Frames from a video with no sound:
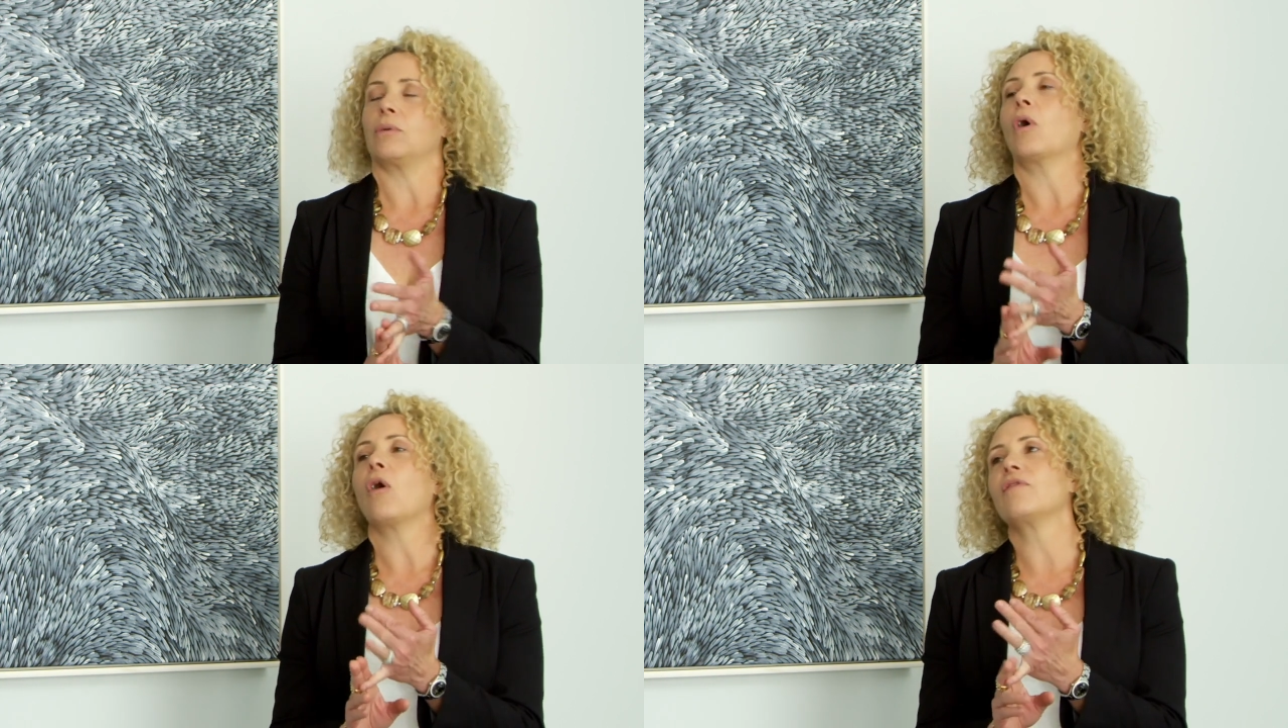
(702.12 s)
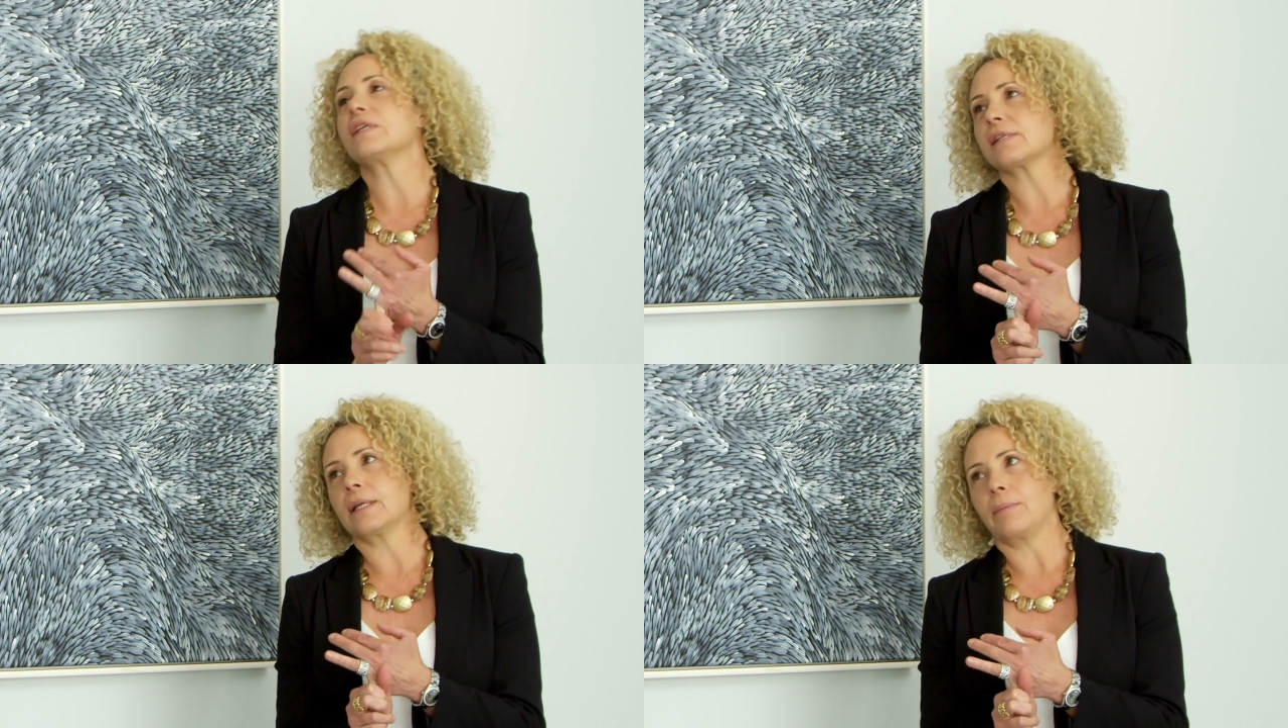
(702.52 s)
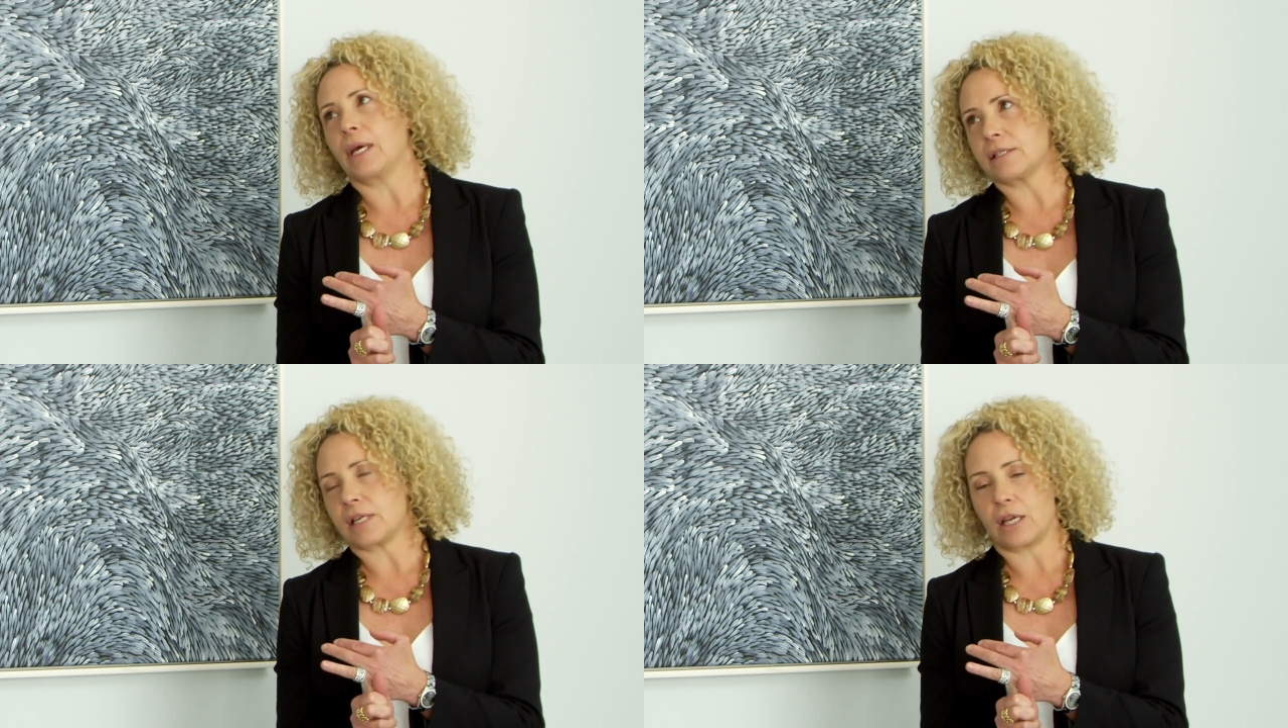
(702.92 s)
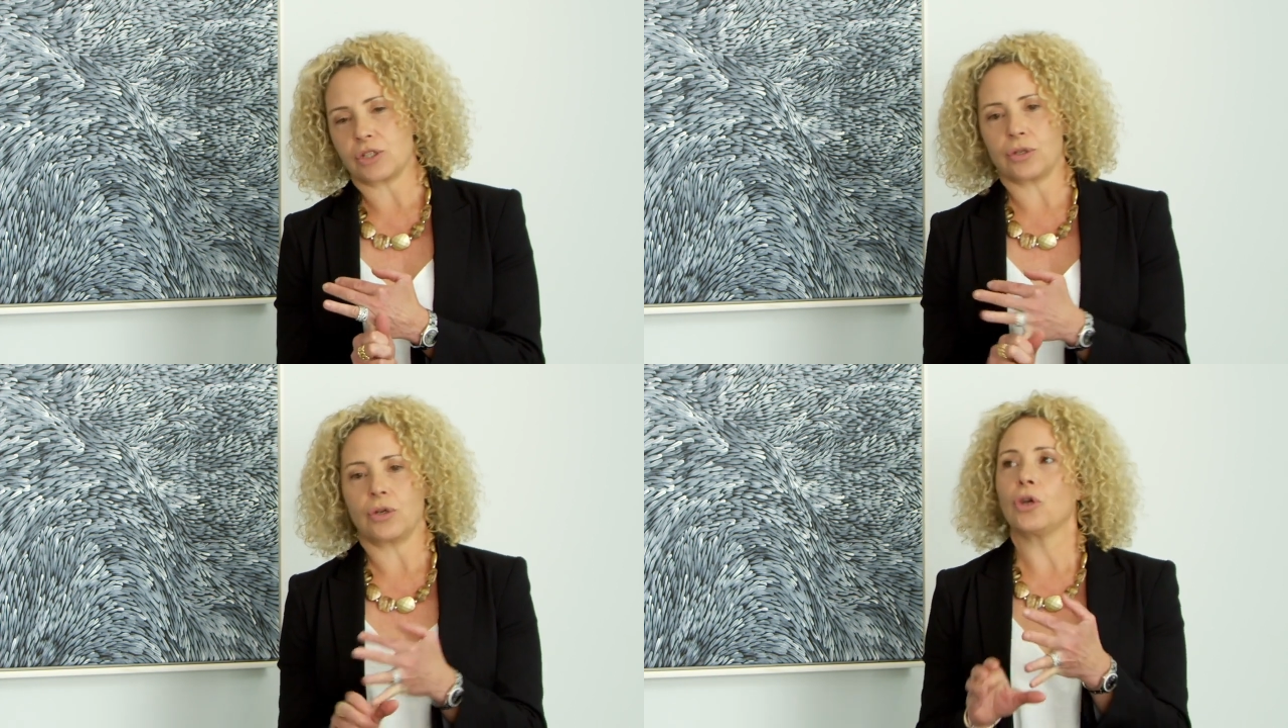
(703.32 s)
Obviously
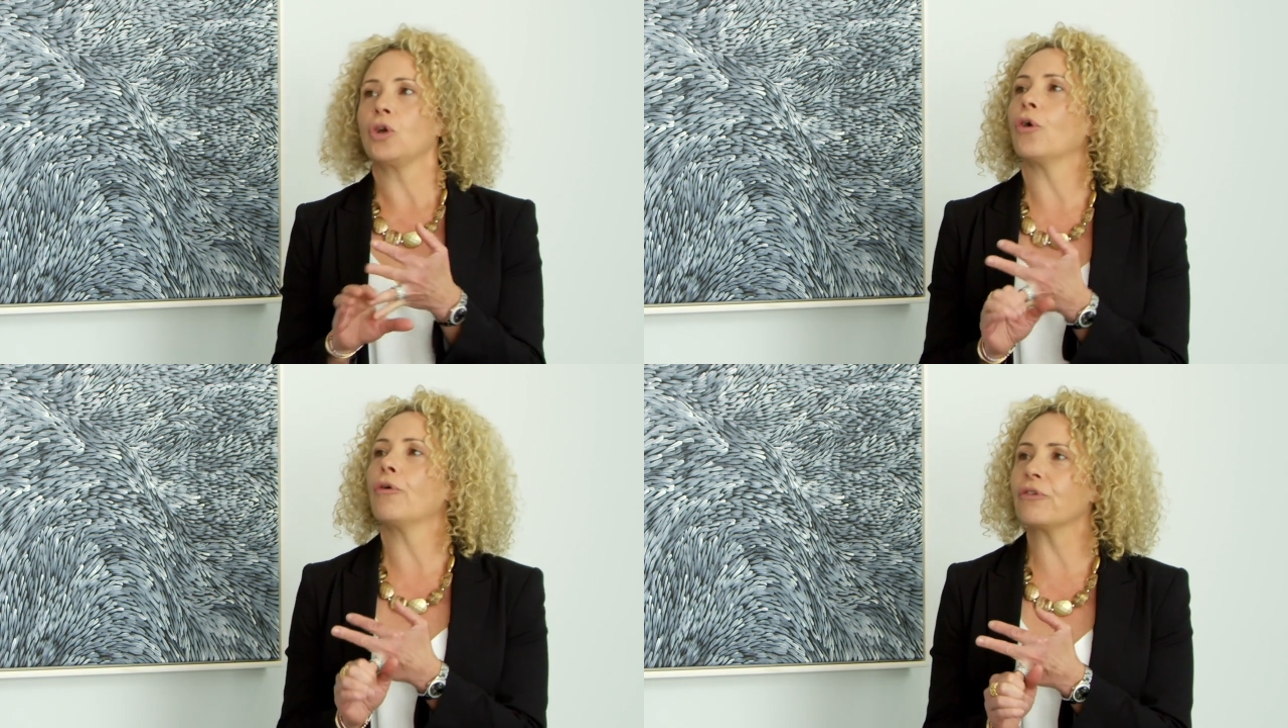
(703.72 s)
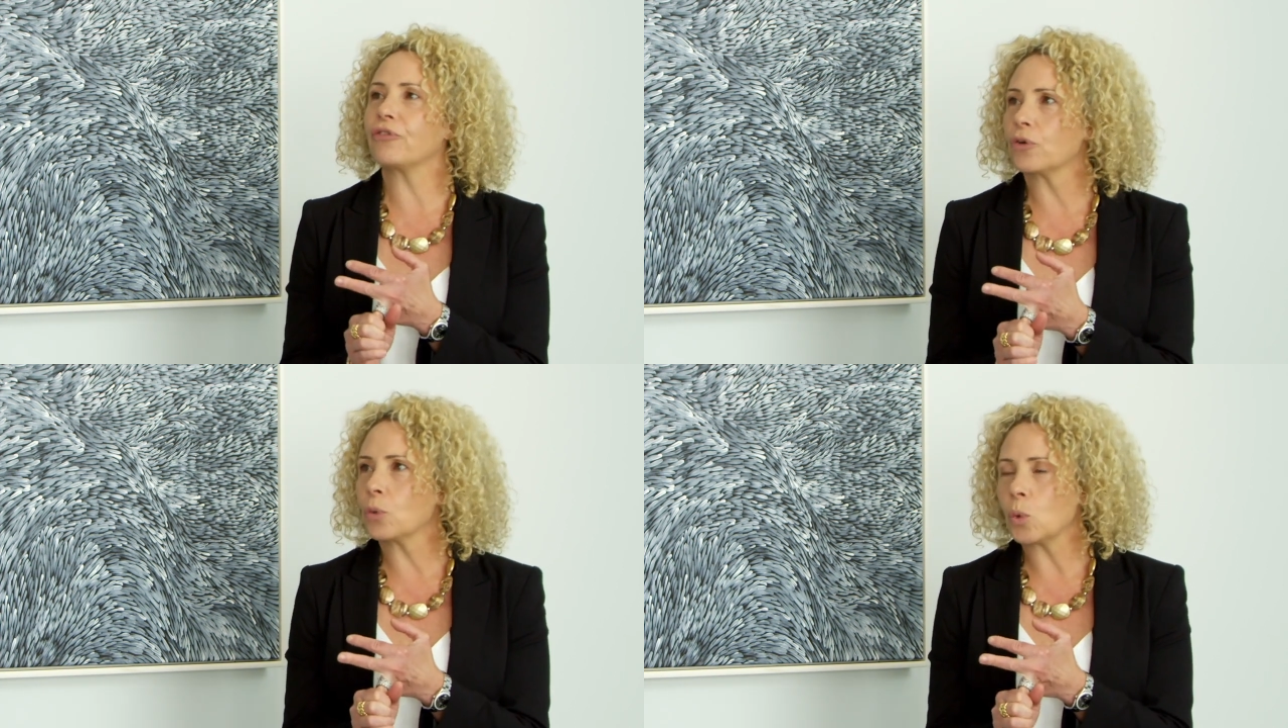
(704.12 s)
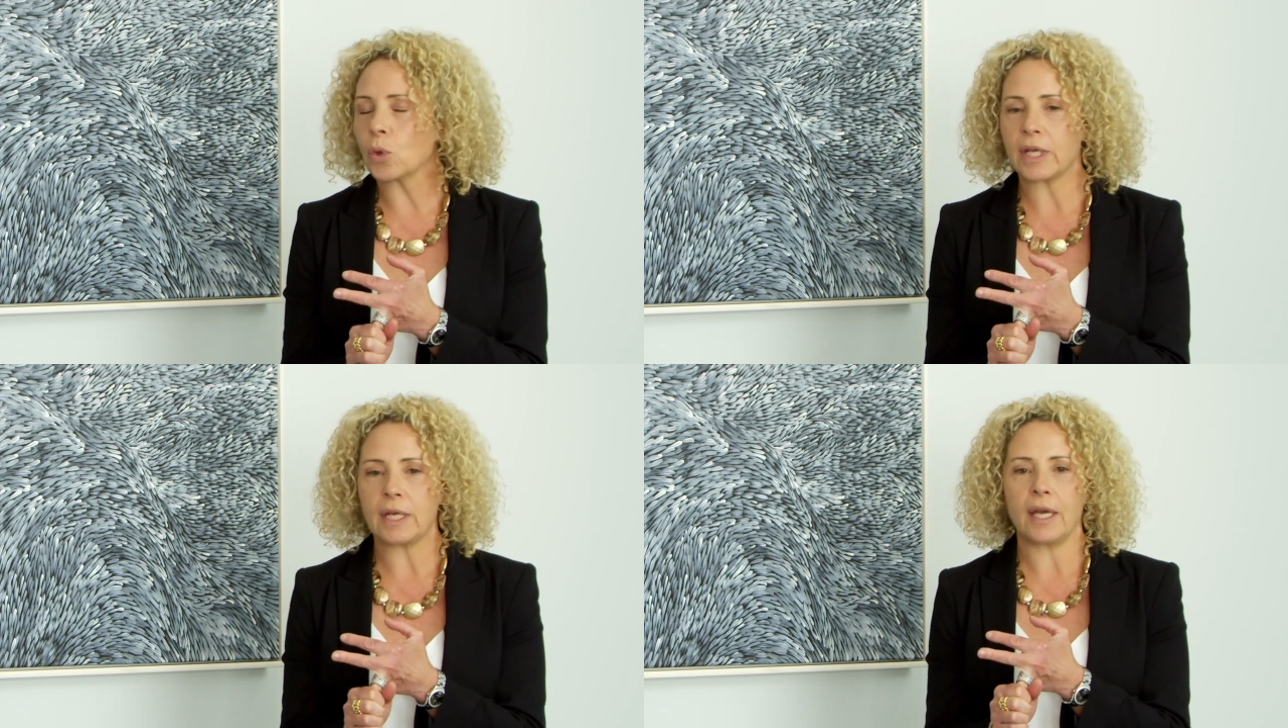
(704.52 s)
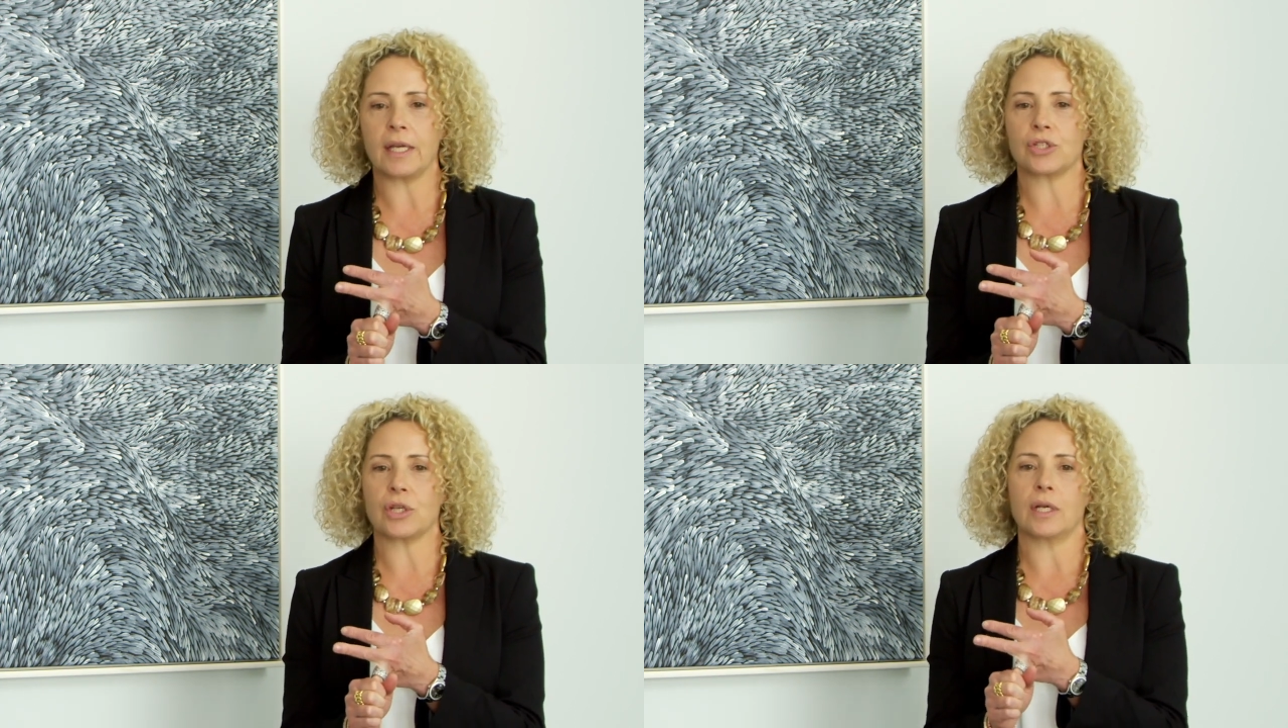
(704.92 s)
meditation, going for a walk in
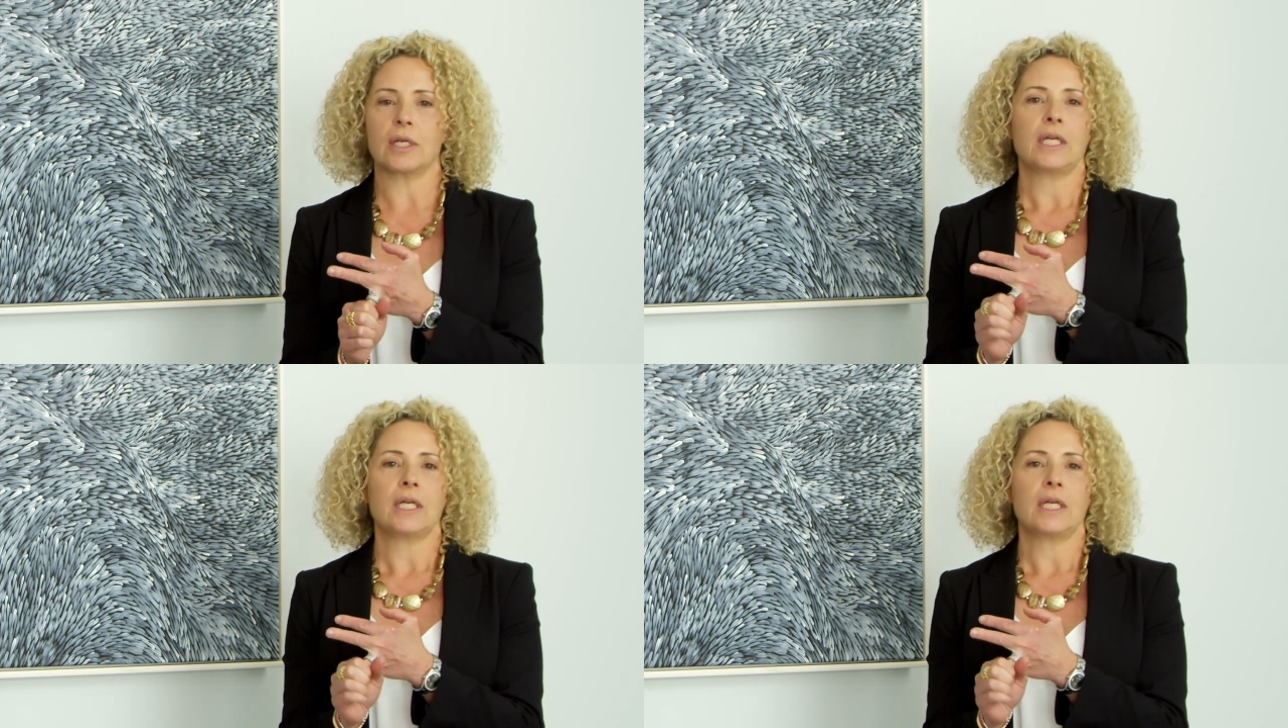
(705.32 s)
nature.